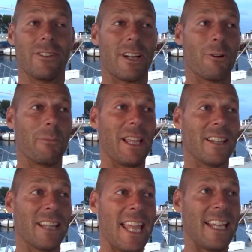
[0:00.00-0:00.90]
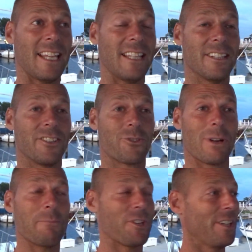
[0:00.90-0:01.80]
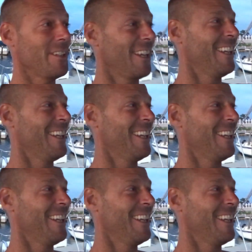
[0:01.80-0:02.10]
there will be a link in the description.